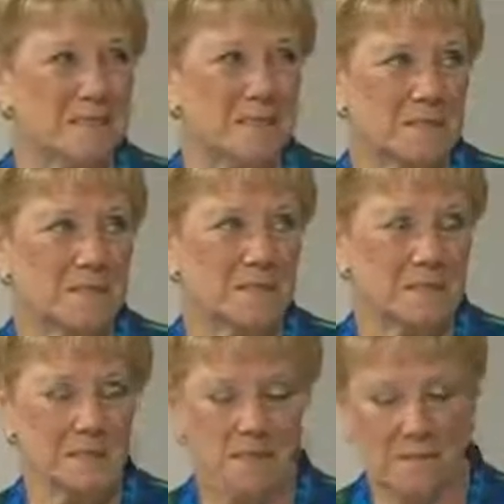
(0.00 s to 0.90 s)
It's pretty
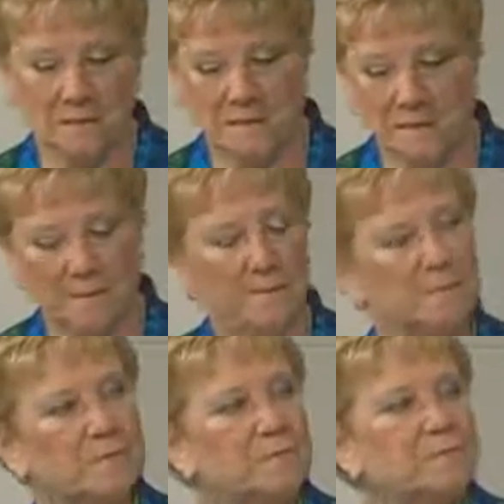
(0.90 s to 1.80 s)
sad, and yet that's
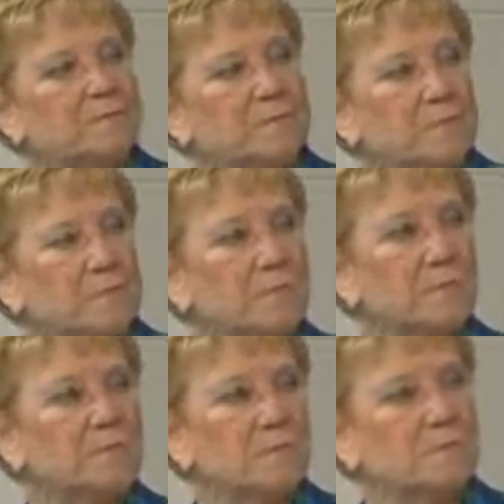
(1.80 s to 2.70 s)
being marketed.
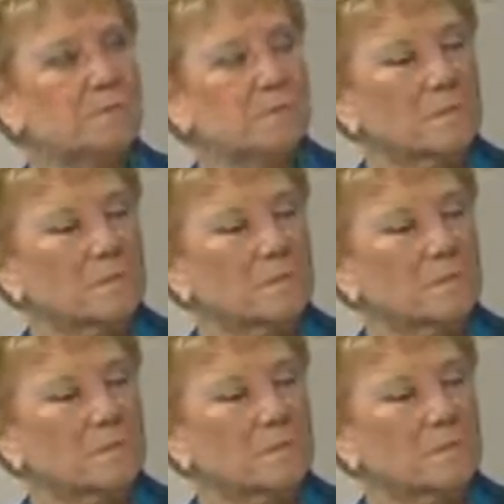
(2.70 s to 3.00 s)
And